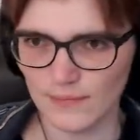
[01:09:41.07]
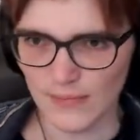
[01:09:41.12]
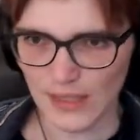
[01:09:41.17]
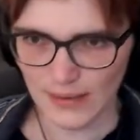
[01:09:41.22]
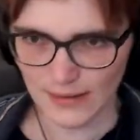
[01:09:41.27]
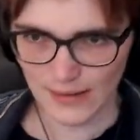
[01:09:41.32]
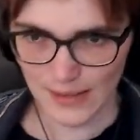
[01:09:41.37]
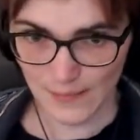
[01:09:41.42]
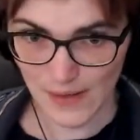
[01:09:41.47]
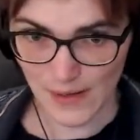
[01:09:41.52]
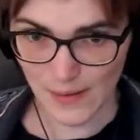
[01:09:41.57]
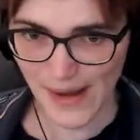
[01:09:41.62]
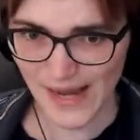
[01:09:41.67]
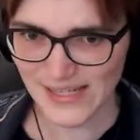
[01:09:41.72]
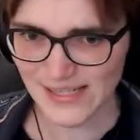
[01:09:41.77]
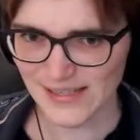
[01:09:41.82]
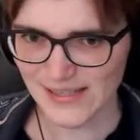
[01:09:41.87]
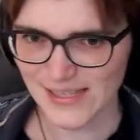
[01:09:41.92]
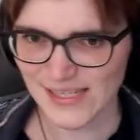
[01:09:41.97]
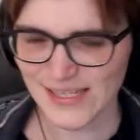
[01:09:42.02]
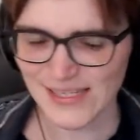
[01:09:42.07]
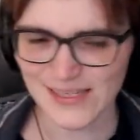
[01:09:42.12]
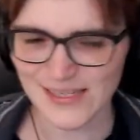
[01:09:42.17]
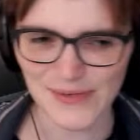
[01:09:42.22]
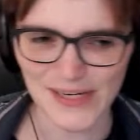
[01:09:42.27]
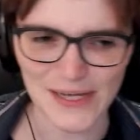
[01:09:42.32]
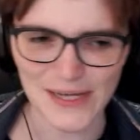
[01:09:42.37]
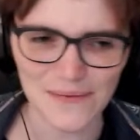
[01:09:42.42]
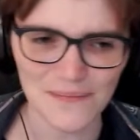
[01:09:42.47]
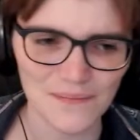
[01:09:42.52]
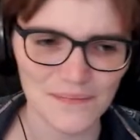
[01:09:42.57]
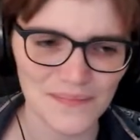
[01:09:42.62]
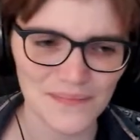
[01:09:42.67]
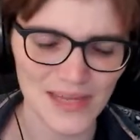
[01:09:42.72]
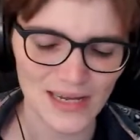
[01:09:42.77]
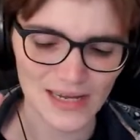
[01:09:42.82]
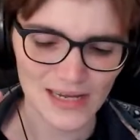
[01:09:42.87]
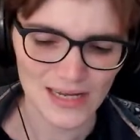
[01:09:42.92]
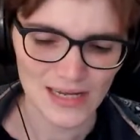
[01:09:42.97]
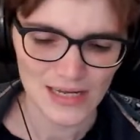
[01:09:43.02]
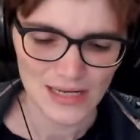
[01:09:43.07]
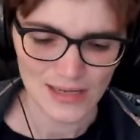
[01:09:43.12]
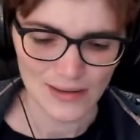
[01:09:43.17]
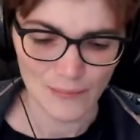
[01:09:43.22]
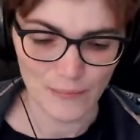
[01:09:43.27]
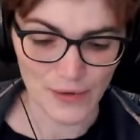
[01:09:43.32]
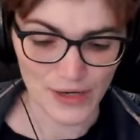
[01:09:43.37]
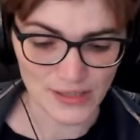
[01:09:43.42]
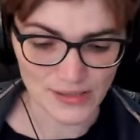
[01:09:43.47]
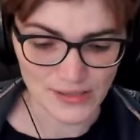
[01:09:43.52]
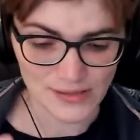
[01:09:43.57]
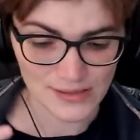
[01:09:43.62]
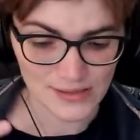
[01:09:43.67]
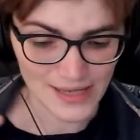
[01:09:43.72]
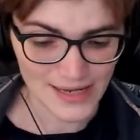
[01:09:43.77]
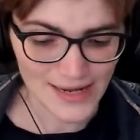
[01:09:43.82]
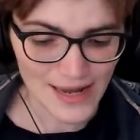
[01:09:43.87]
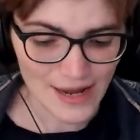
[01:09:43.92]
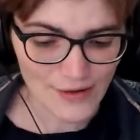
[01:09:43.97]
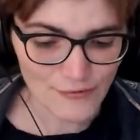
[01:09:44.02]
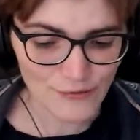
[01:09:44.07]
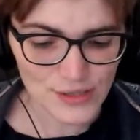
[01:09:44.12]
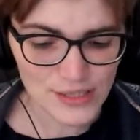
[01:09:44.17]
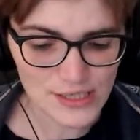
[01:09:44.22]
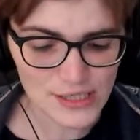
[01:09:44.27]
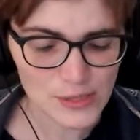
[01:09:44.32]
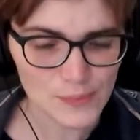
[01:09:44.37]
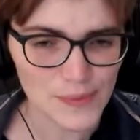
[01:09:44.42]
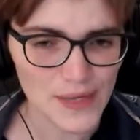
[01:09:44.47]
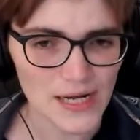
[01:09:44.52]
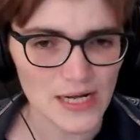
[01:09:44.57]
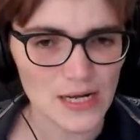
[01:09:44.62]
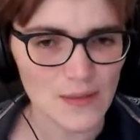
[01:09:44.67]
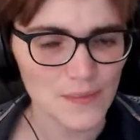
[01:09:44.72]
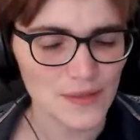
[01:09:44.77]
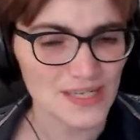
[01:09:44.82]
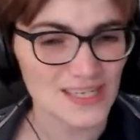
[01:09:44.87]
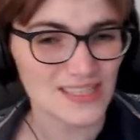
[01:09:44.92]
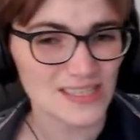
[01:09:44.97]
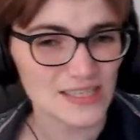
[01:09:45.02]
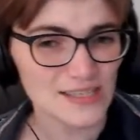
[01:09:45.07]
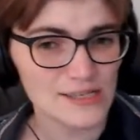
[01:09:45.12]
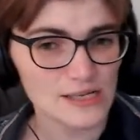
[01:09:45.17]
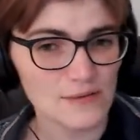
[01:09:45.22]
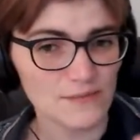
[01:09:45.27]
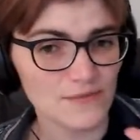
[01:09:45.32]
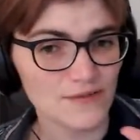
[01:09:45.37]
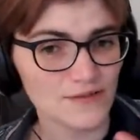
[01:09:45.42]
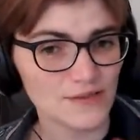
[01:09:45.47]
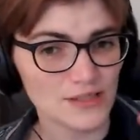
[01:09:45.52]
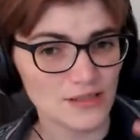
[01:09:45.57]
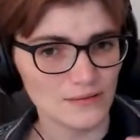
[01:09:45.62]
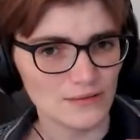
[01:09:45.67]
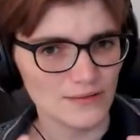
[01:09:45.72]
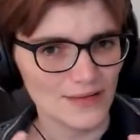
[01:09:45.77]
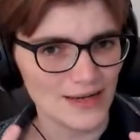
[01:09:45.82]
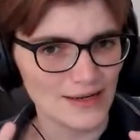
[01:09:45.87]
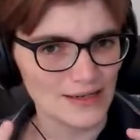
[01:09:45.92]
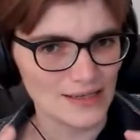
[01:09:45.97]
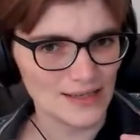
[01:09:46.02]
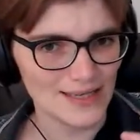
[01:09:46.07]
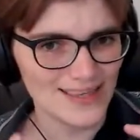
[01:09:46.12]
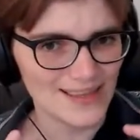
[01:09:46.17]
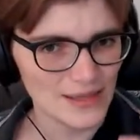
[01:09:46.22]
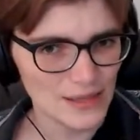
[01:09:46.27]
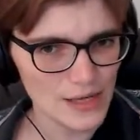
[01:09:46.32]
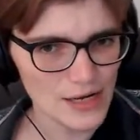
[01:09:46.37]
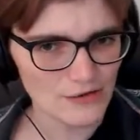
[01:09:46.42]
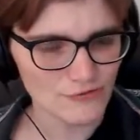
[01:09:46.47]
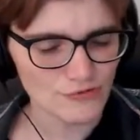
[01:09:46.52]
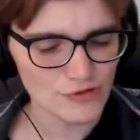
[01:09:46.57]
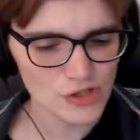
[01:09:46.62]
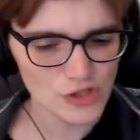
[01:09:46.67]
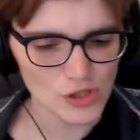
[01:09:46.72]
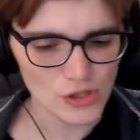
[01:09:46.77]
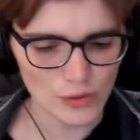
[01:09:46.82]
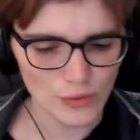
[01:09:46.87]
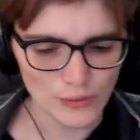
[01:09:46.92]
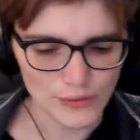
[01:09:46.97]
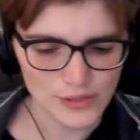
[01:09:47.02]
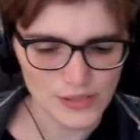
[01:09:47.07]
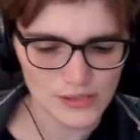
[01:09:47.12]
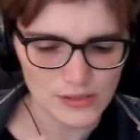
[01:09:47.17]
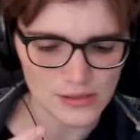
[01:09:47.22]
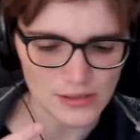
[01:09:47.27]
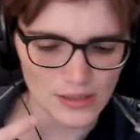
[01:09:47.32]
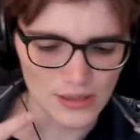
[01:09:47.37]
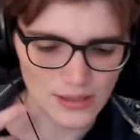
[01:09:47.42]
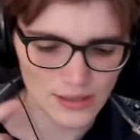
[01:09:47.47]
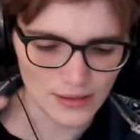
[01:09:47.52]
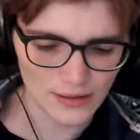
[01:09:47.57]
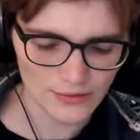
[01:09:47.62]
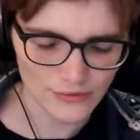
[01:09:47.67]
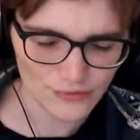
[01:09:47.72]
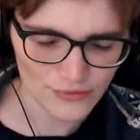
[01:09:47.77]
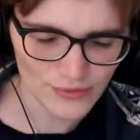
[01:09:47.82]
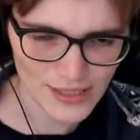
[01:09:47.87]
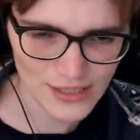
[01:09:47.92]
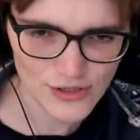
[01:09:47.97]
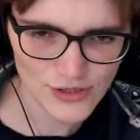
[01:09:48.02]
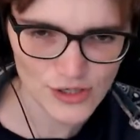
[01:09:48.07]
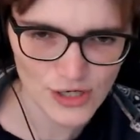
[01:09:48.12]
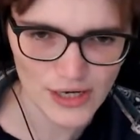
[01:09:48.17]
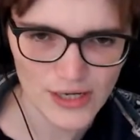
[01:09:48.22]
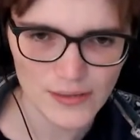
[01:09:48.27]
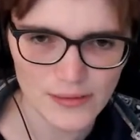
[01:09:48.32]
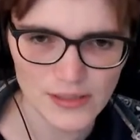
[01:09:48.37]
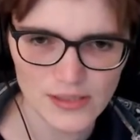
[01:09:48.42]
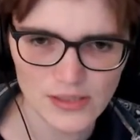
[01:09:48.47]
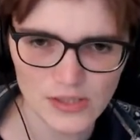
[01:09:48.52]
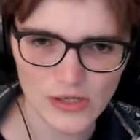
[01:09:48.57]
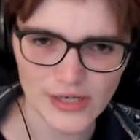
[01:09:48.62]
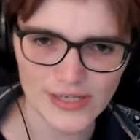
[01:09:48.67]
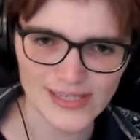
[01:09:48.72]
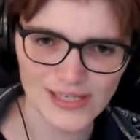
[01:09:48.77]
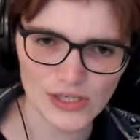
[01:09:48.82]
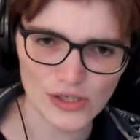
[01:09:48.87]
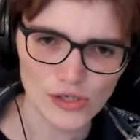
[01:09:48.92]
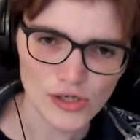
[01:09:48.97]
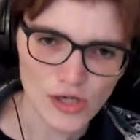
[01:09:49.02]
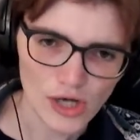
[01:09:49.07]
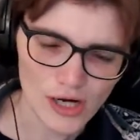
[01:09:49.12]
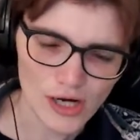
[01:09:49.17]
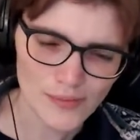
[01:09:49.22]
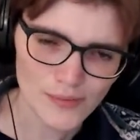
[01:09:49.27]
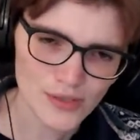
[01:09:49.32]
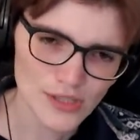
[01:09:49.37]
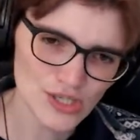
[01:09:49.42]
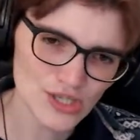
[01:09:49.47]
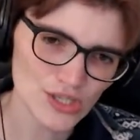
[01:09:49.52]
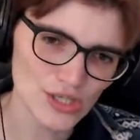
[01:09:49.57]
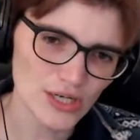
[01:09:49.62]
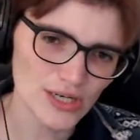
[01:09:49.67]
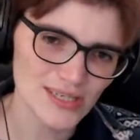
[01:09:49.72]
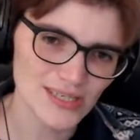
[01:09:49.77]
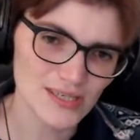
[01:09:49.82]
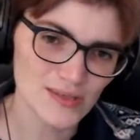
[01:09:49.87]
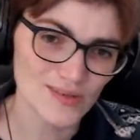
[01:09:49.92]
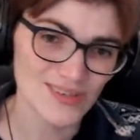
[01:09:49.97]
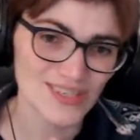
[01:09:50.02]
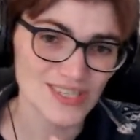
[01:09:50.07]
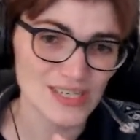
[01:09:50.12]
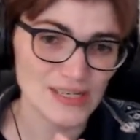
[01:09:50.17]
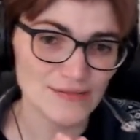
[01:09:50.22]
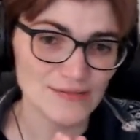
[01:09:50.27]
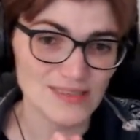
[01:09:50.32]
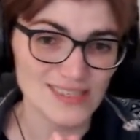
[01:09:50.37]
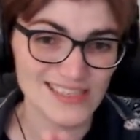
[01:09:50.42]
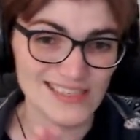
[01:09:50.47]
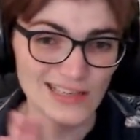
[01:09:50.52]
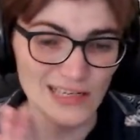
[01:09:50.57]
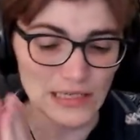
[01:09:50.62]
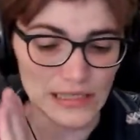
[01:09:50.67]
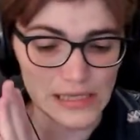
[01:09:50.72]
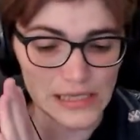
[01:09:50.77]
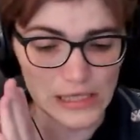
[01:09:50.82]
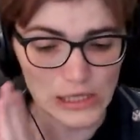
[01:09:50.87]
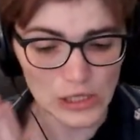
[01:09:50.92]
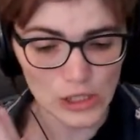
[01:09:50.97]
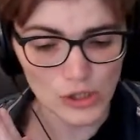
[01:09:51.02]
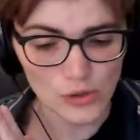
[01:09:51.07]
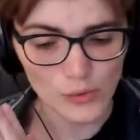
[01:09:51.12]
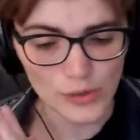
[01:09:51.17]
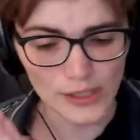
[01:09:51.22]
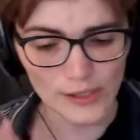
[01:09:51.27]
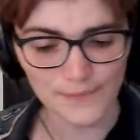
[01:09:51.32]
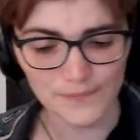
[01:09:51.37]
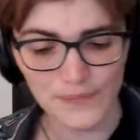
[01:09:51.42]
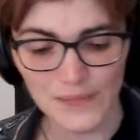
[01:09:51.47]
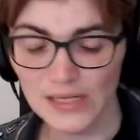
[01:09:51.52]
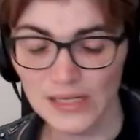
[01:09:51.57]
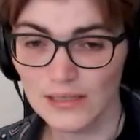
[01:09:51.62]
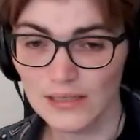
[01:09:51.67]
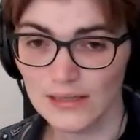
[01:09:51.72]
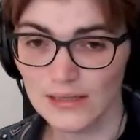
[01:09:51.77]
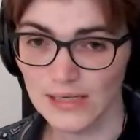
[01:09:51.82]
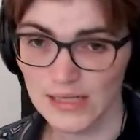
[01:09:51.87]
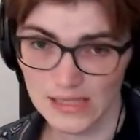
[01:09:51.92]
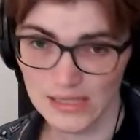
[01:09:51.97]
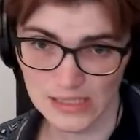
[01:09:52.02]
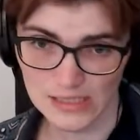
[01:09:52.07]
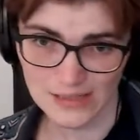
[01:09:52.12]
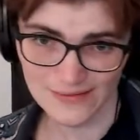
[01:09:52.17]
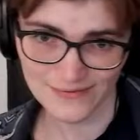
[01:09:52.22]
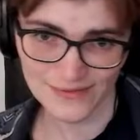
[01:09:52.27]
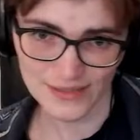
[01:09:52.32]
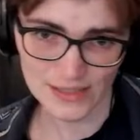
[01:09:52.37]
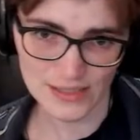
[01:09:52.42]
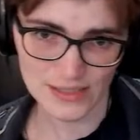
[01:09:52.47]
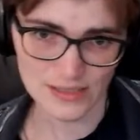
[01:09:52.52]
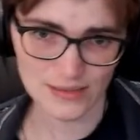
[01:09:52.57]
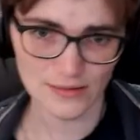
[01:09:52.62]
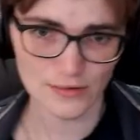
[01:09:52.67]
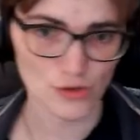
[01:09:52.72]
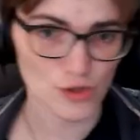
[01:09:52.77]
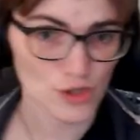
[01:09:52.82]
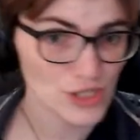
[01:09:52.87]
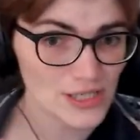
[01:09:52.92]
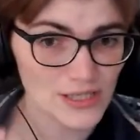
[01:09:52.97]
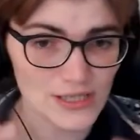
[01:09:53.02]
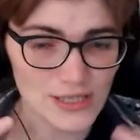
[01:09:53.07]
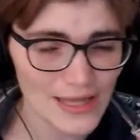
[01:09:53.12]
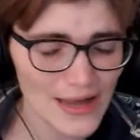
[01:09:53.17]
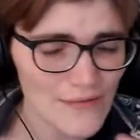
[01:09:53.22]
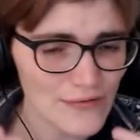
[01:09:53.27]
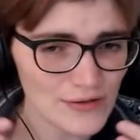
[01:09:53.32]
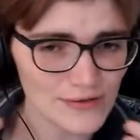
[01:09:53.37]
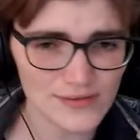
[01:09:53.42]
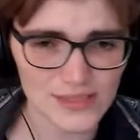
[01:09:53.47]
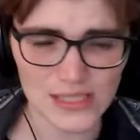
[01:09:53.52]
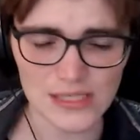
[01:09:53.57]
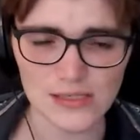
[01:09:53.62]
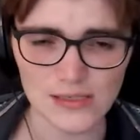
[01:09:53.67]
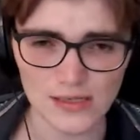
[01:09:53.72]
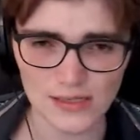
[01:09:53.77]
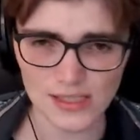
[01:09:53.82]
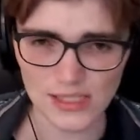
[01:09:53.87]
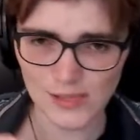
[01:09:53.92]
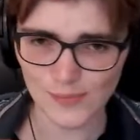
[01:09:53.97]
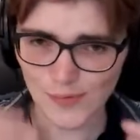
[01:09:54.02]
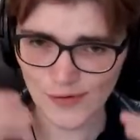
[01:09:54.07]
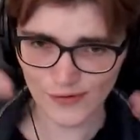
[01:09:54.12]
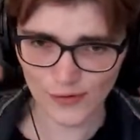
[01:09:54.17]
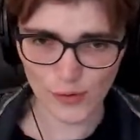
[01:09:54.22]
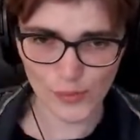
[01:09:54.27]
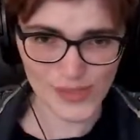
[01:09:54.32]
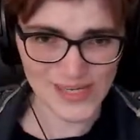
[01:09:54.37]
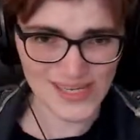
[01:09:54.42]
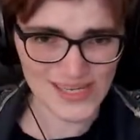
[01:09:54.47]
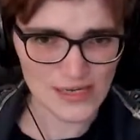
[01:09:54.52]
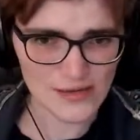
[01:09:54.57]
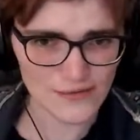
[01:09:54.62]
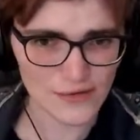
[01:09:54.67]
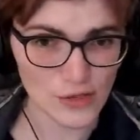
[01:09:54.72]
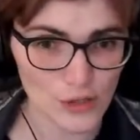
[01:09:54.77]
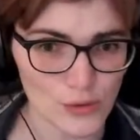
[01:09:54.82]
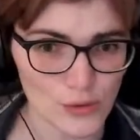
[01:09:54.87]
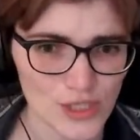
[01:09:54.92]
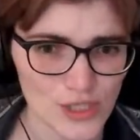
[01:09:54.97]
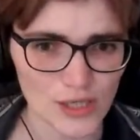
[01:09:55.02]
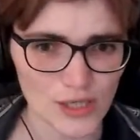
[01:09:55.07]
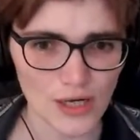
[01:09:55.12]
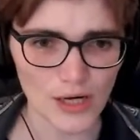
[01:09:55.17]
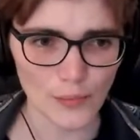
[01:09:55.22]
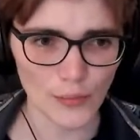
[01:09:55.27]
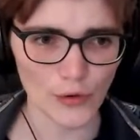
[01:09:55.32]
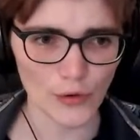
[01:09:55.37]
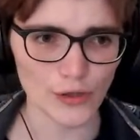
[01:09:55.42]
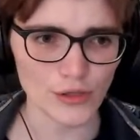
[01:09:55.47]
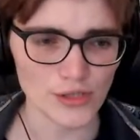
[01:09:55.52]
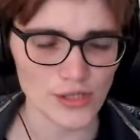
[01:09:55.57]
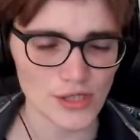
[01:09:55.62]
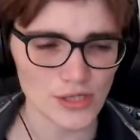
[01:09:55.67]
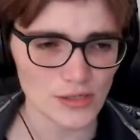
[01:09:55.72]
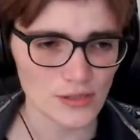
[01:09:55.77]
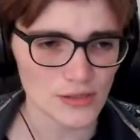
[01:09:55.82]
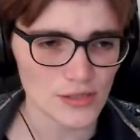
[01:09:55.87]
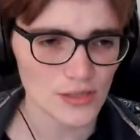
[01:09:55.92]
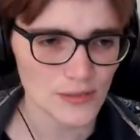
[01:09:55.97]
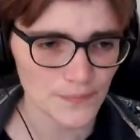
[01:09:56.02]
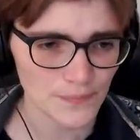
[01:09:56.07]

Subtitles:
I'm coming back to this in a minute. But they can't really explain it, but it does seem that in their results, the red giant stars and the carbon stars shift slightly lower than the Cepheids, just at the level of distances before we even go to the Hubble constant.